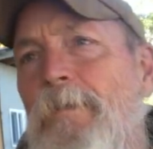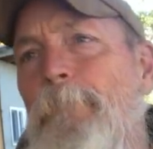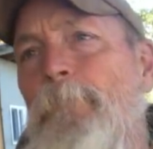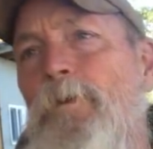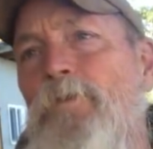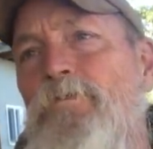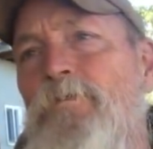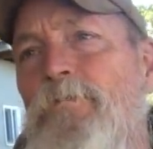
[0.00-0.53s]

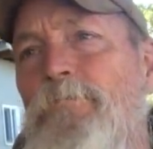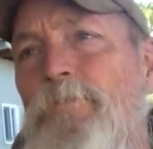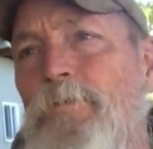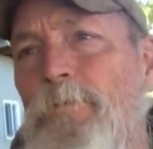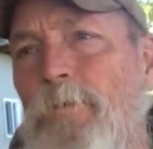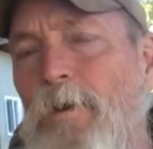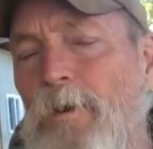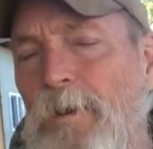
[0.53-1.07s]
Most of
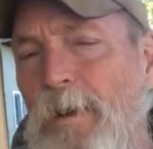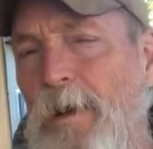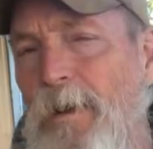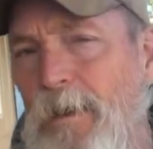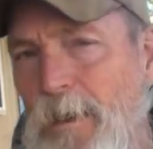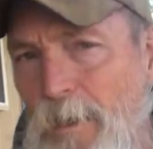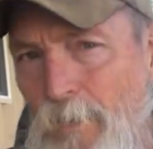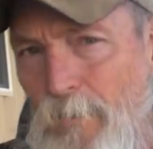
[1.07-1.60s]
you are
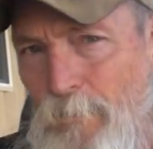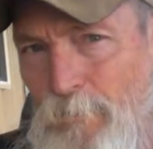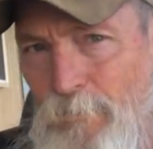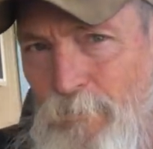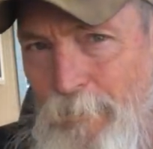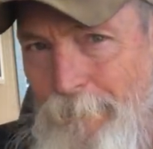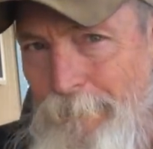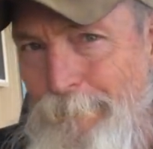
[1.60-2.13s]
not close
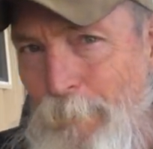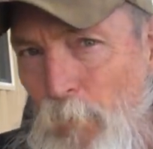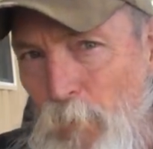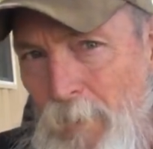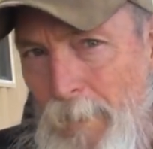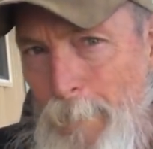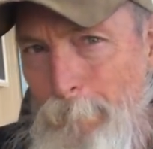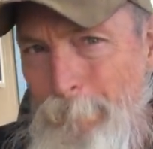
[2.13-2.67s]
to
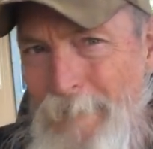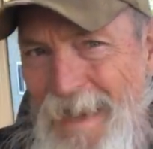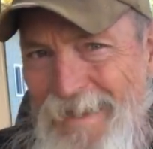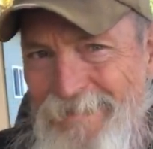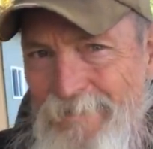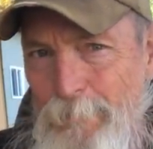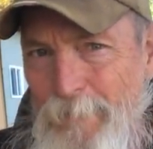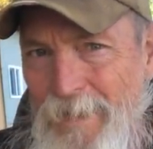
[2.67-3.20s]
fully
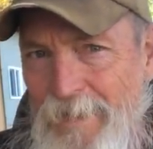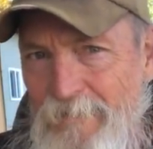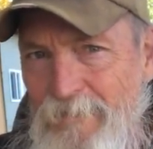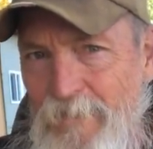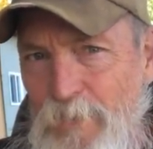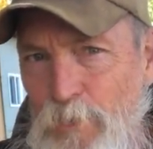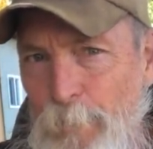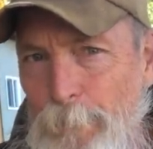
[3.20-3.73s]

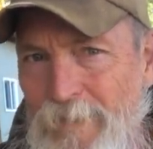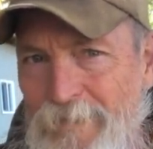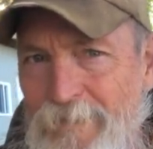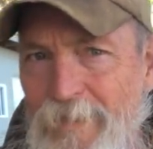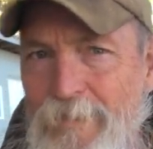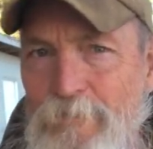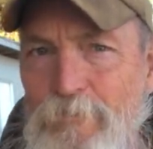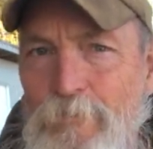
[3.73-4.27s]
maximizing your
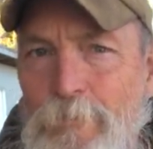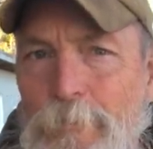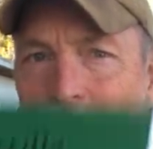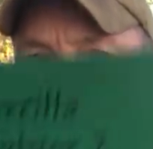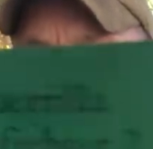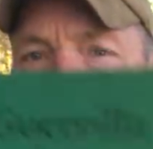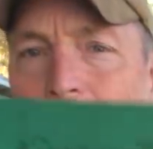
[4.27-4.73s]
potential